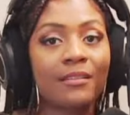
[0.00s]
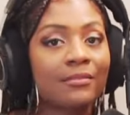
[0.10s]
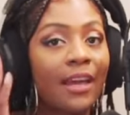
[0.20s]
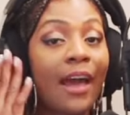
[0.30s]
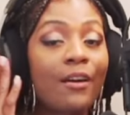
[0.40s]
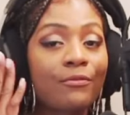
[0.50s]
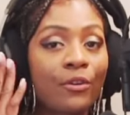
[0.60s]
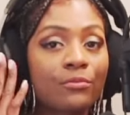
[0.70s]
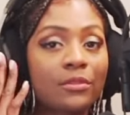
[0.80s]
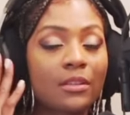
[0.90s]
The
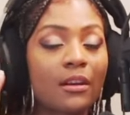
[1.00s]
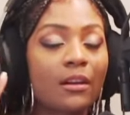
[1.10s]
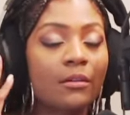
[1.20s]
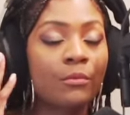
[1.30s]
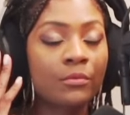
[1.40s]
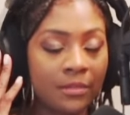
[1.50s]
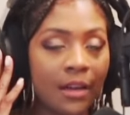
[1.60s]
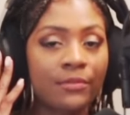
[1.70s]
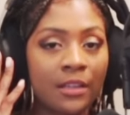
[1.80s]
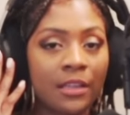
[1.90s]
headphones
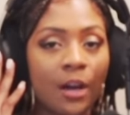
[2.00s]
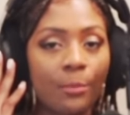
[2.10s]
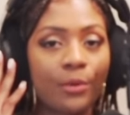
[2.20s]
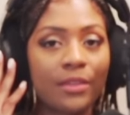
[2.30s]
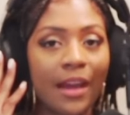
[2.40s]
definitely help with